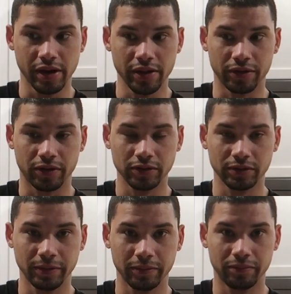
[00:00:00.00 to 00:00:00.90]
the car's
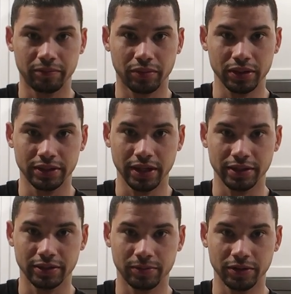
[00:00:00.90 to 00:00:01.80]
going to be pretty
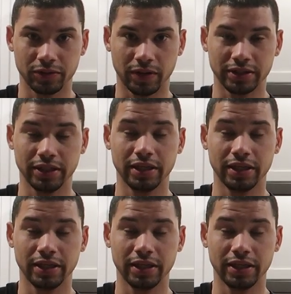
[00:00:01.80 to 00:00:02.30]
set suspension-wise.